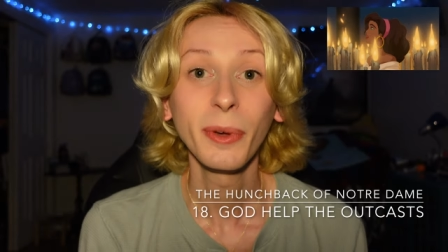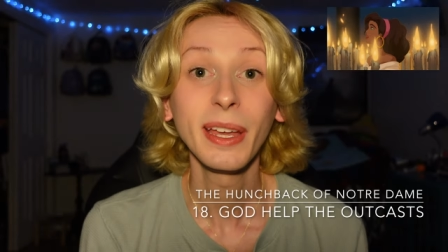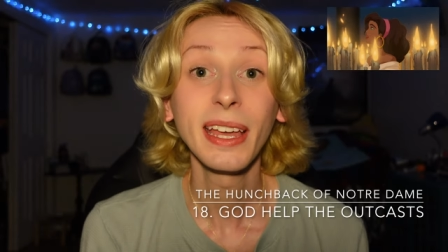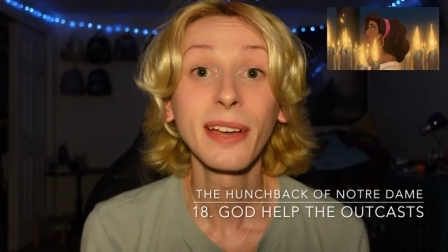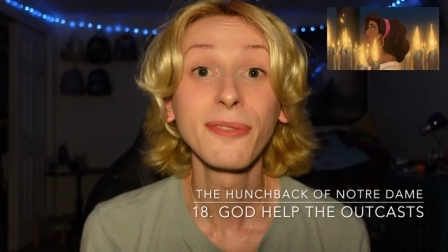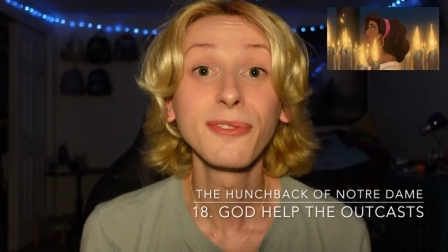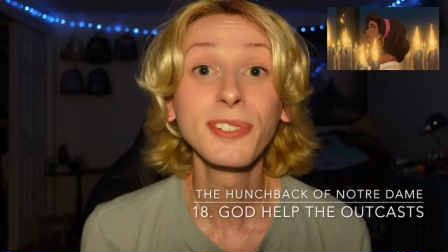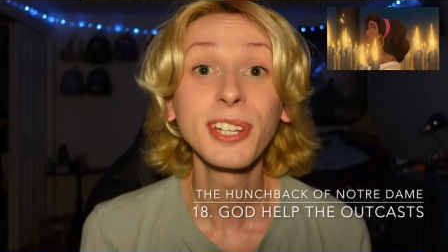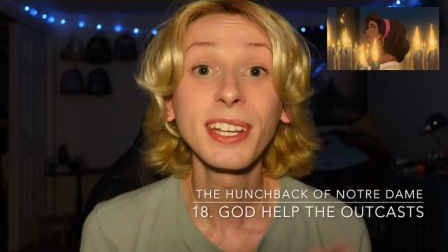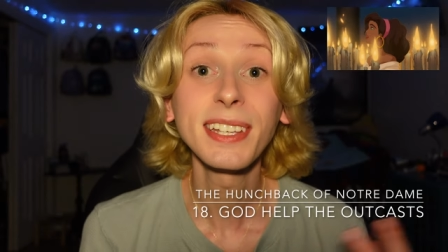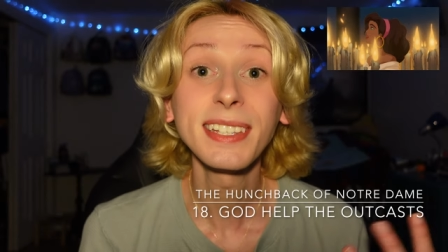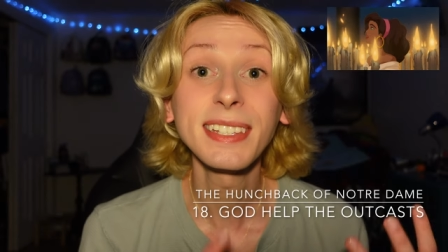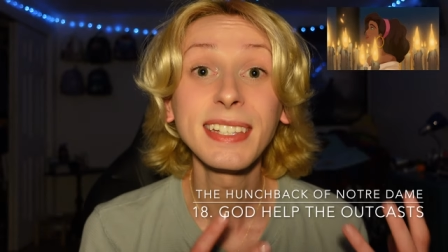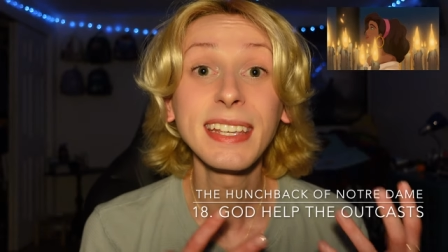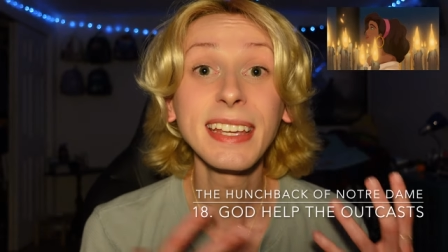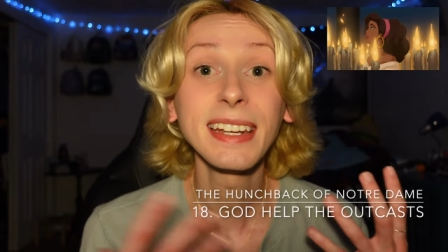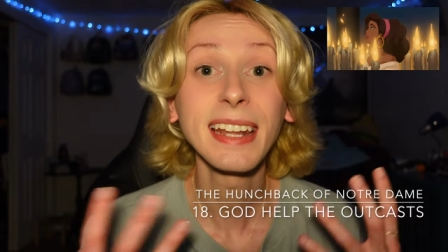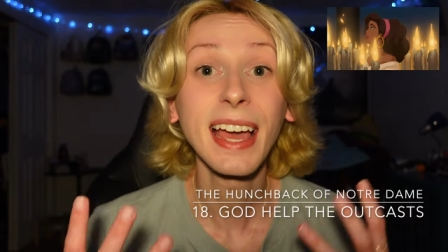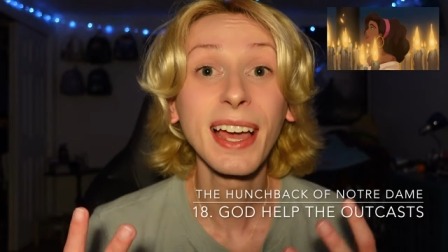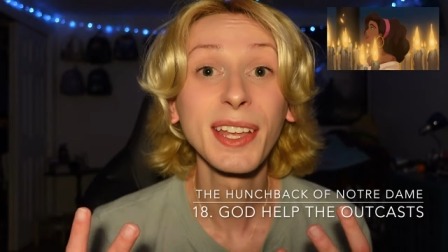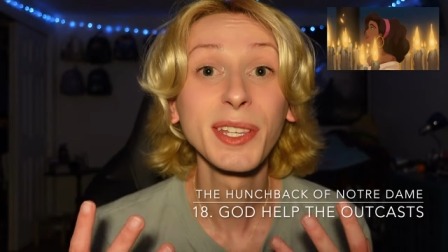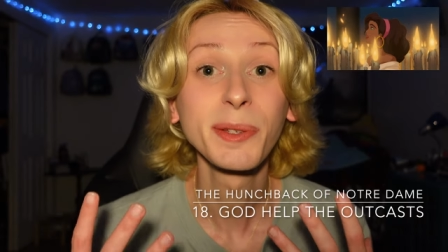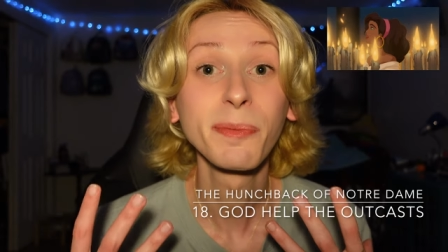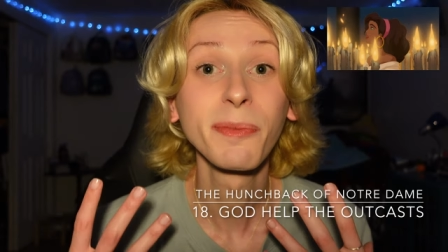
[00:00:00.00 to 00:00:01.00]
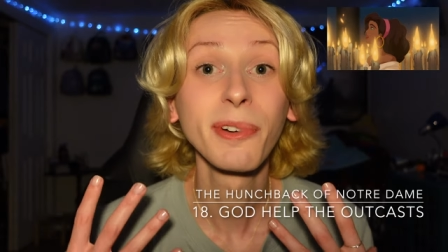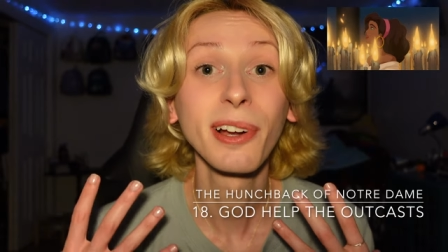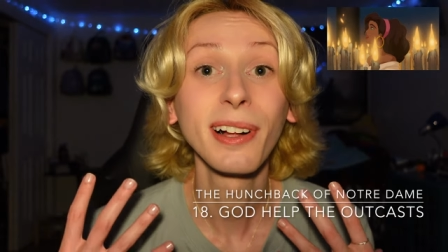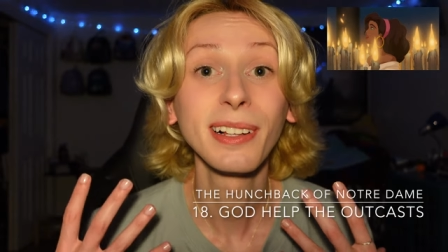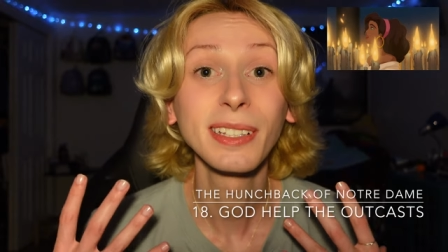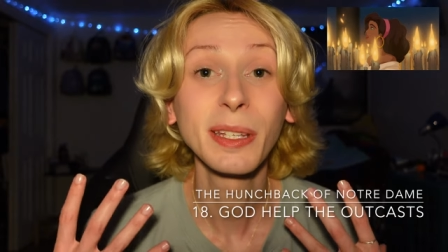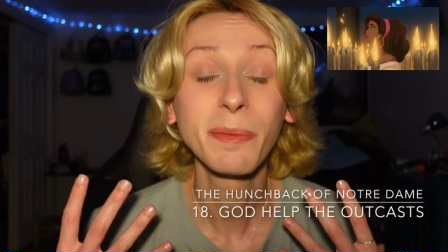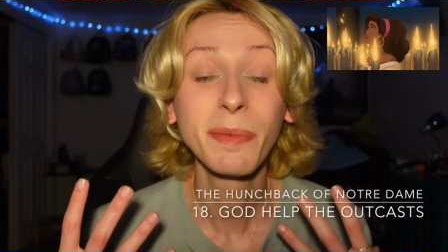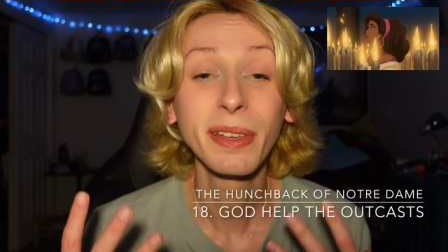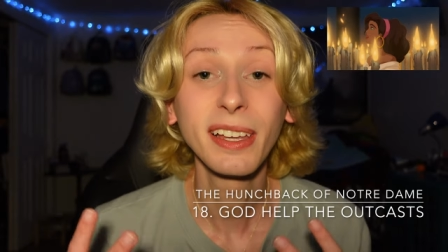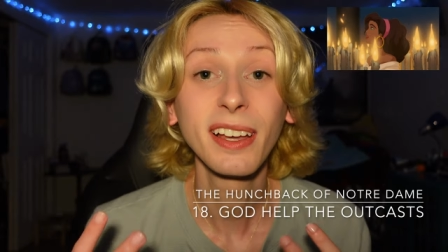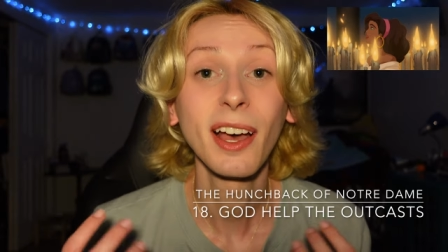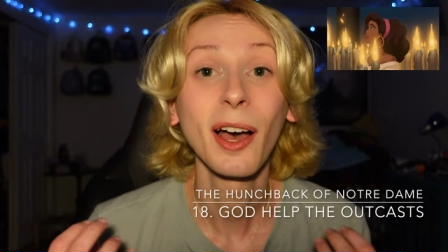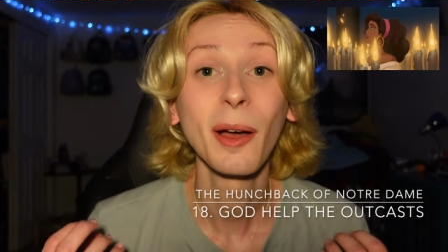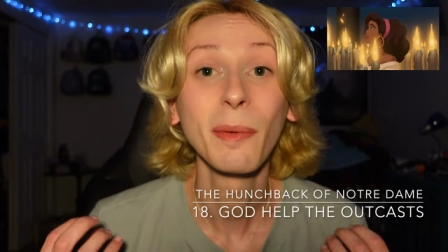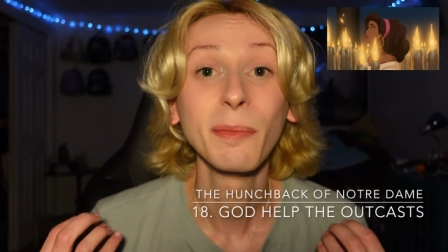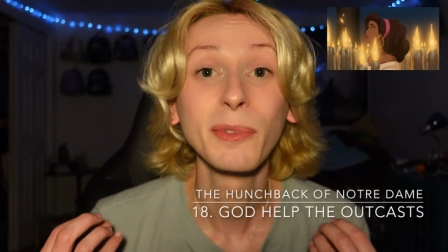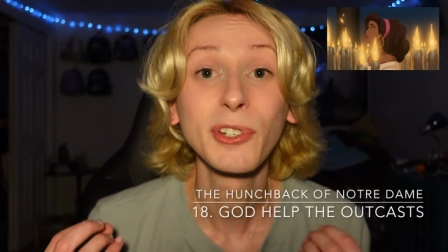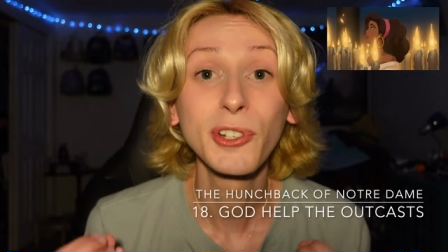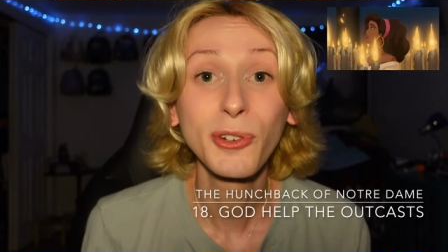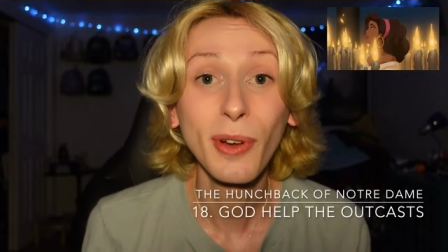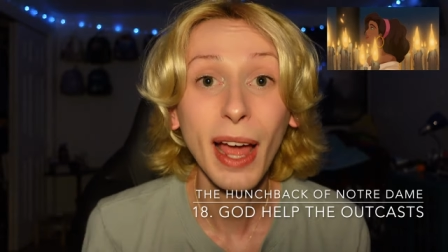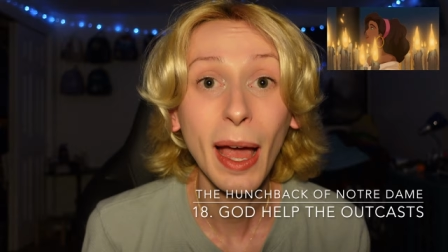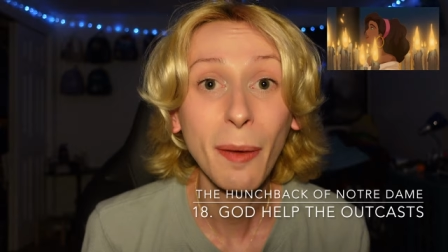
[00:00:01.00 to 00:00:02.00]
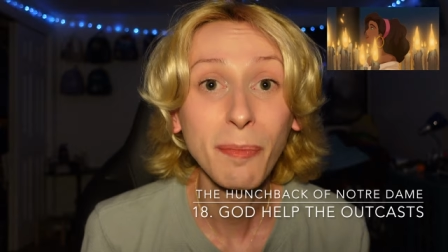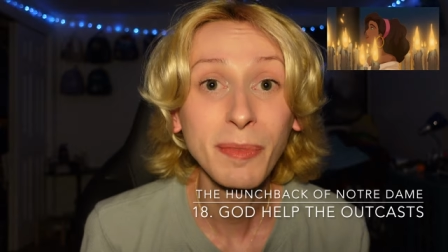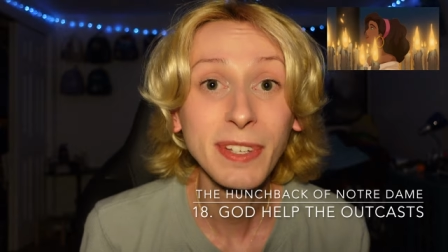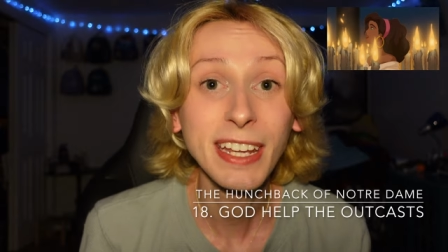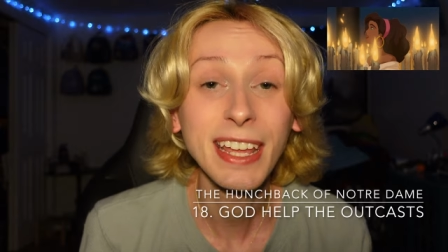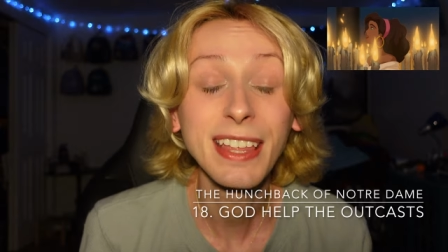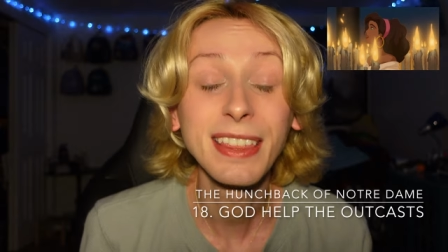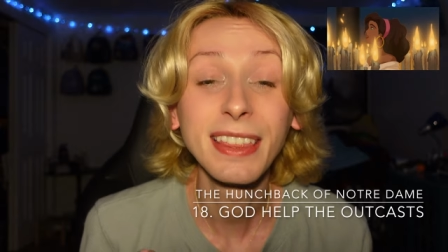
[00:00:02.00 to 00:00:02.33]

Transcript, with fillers: We have just seen Esmeralda become trapped